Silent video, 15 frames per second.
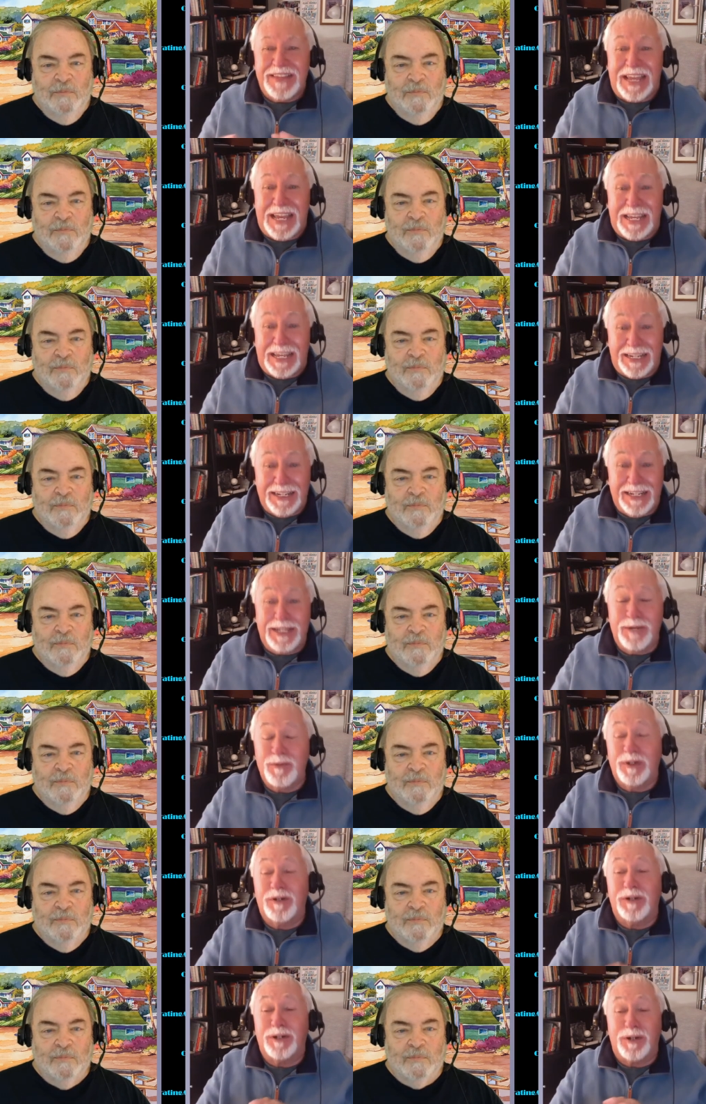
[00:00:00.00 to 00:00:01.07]
Speaker 1: Then it
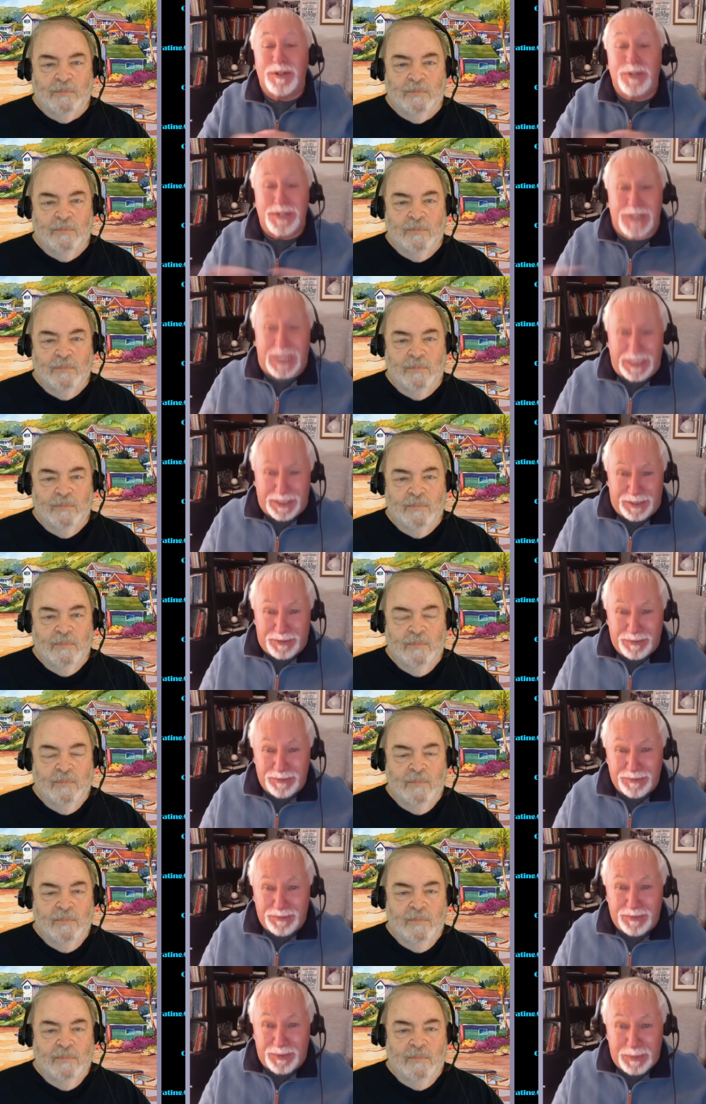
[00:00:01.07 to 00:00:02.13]
would all go silent
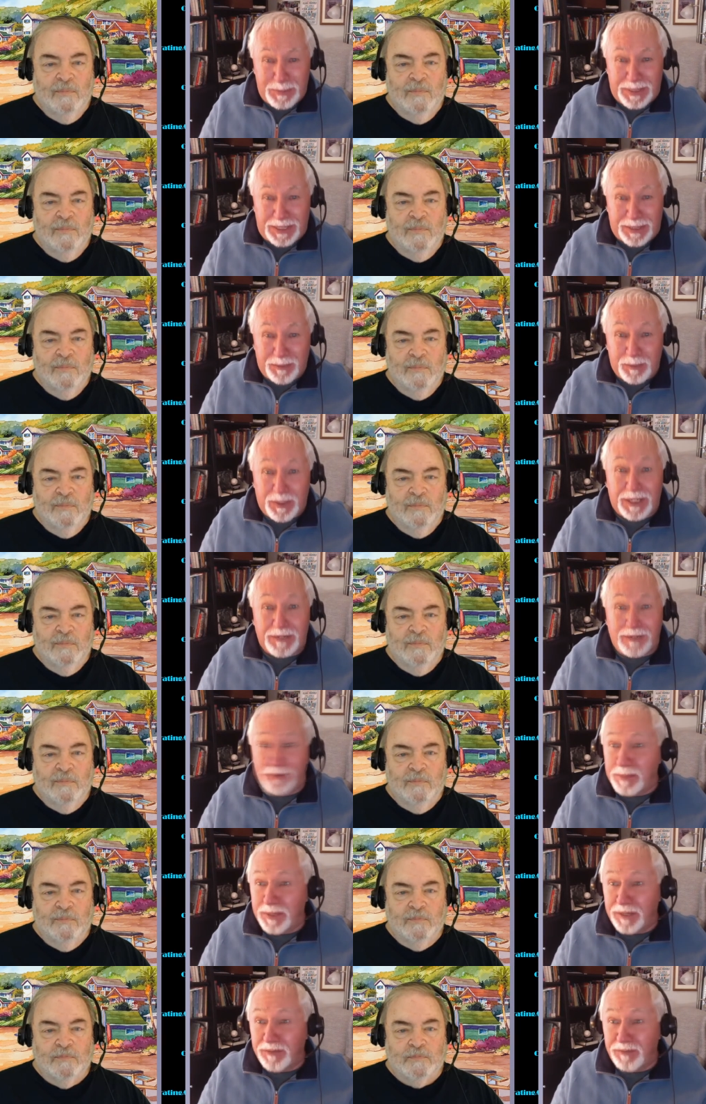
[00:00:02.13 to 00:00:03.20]
for a minute while
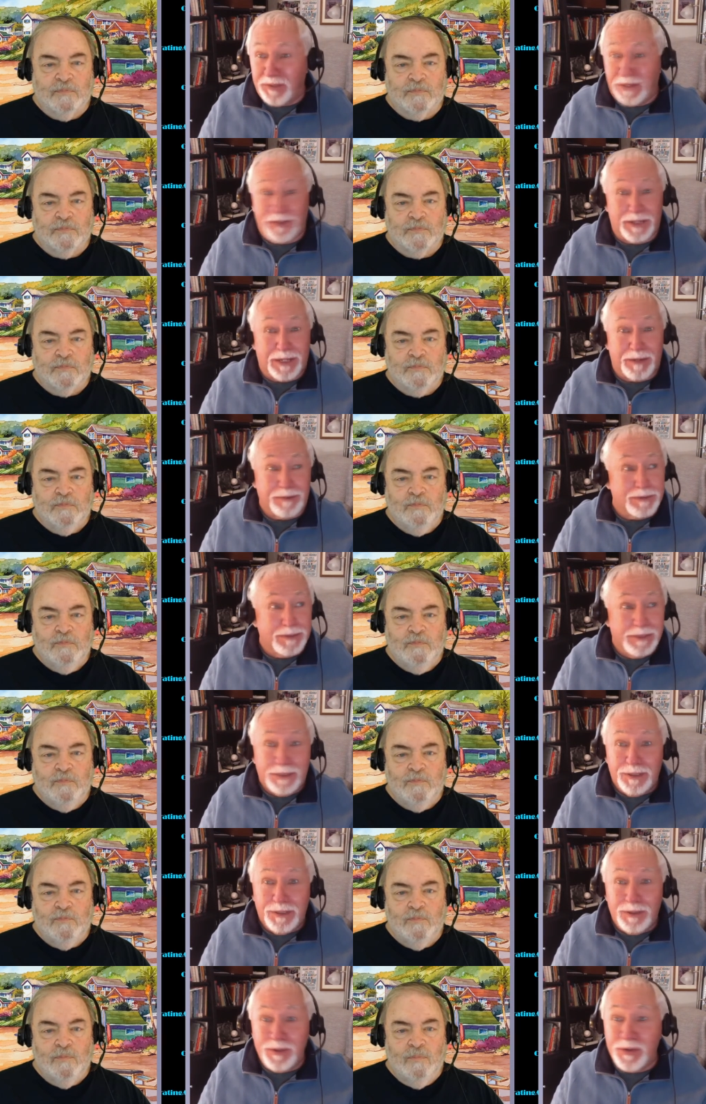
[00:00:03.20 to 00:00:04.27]
everybody figured out
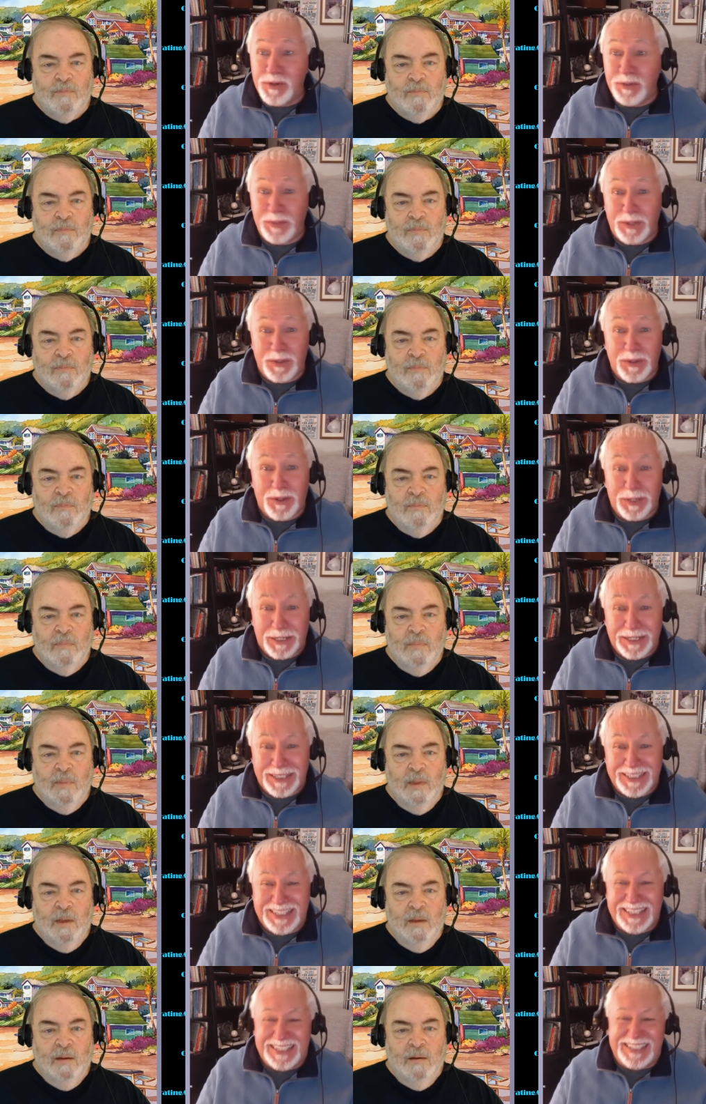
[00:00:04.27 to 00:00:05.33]
who should be talking.
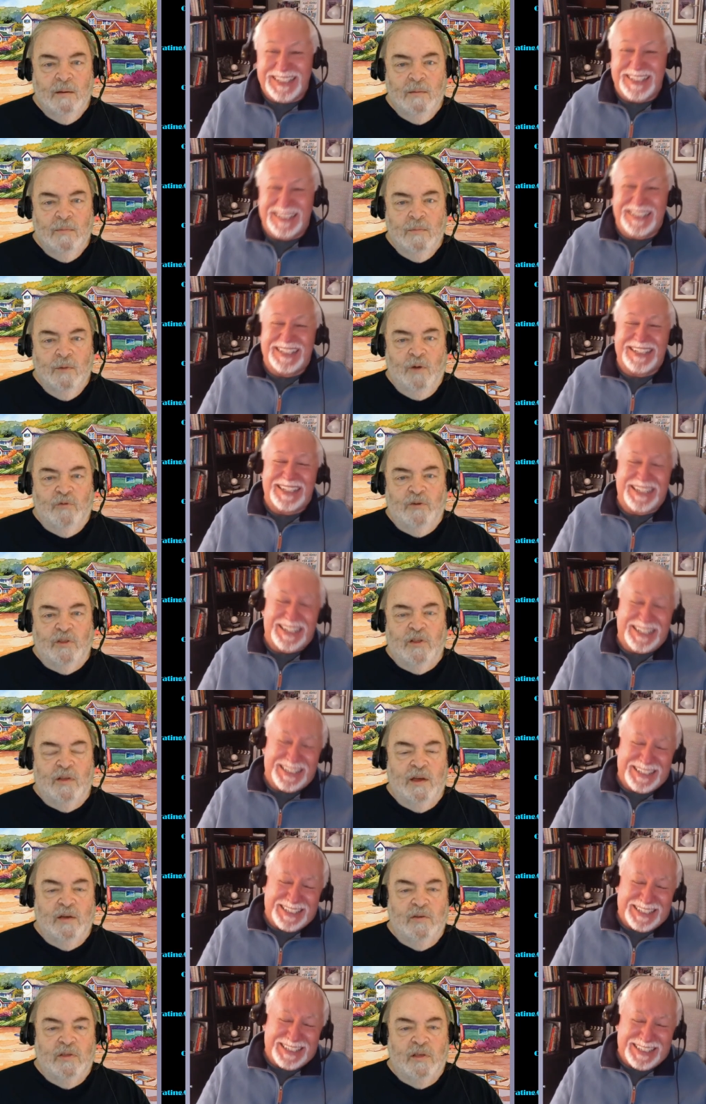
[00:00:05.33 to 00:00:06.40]
Speaker 2: Well, for the,
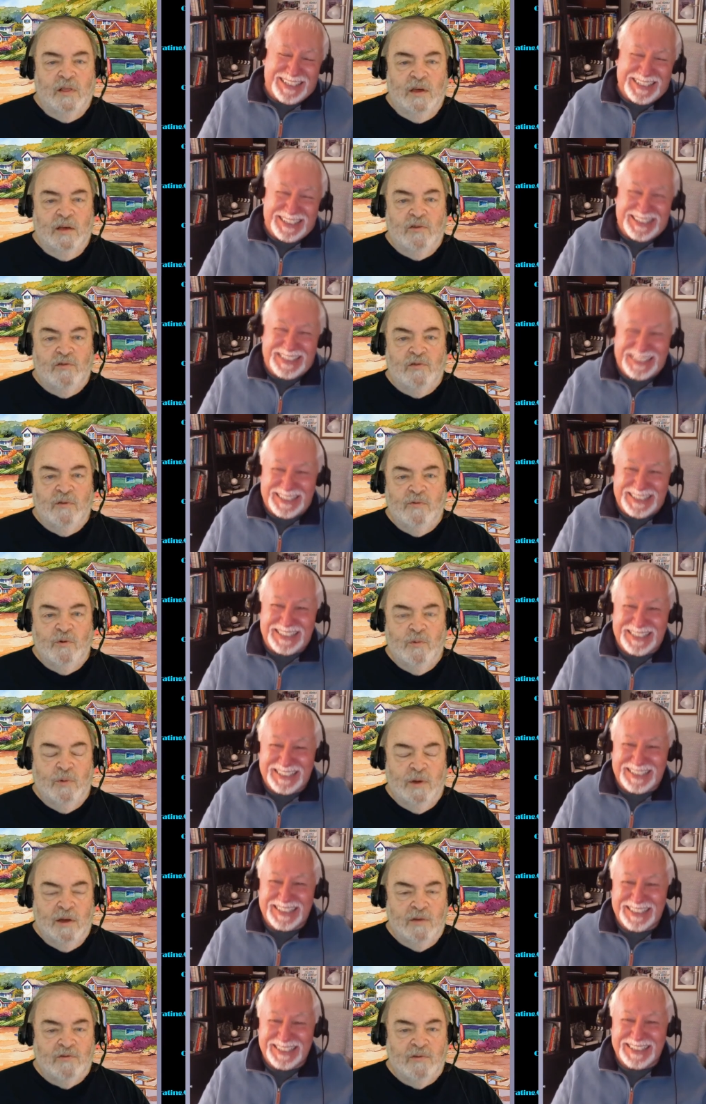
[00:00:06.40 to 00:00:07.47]
la- the last several
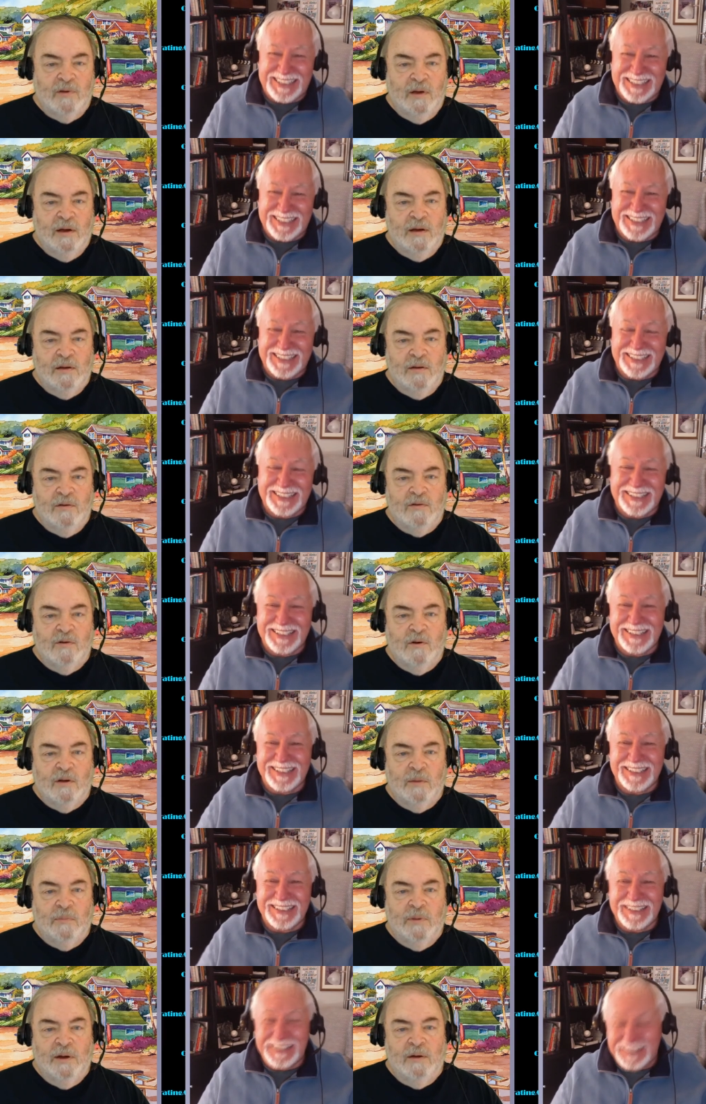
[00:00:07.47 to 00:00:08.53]
weeks, uh, you talk
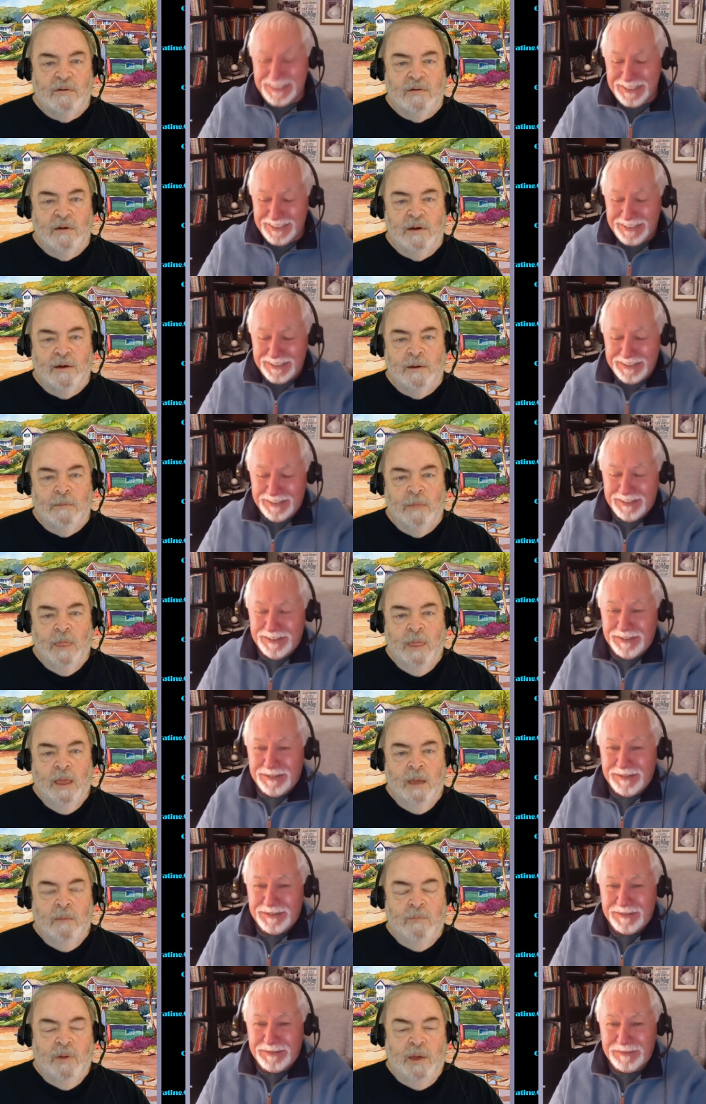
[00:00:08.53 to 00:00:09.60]
about uh,
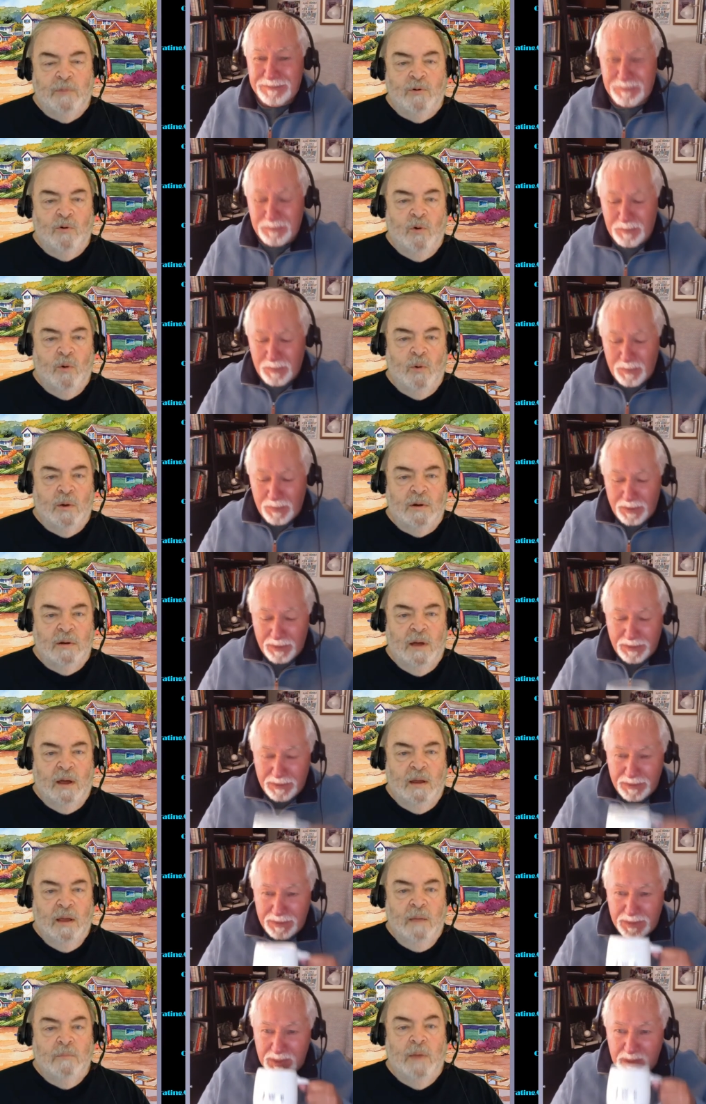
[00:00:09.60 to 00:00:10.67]
people who are
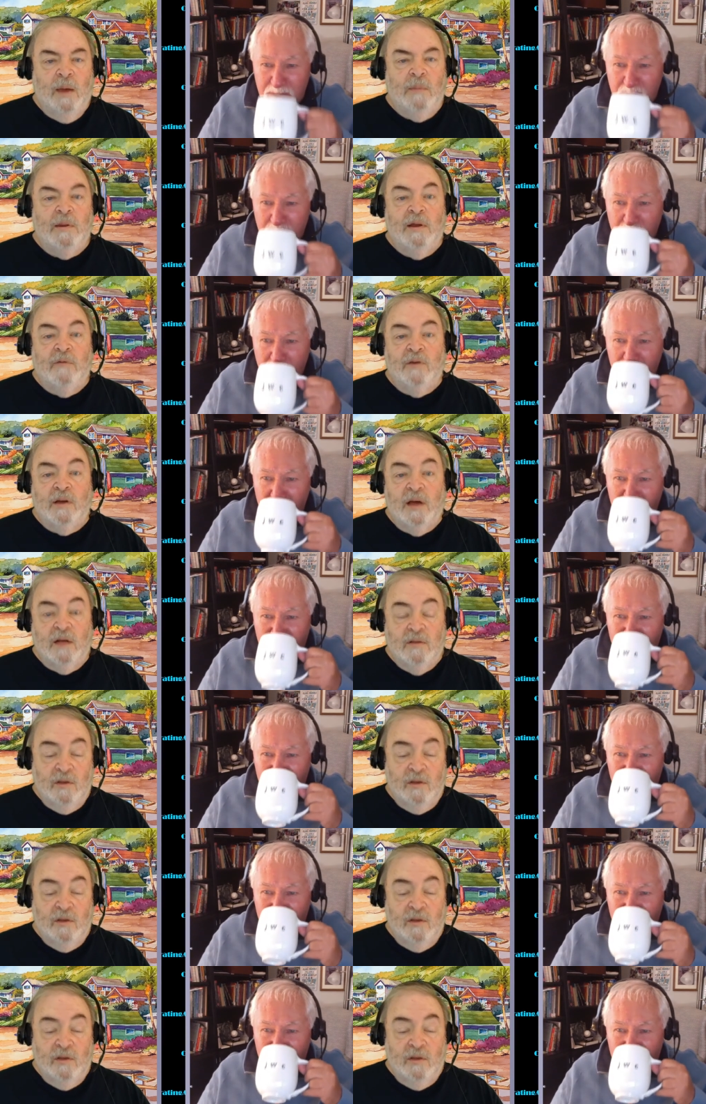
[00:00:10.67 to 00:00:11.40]
not maybe never got to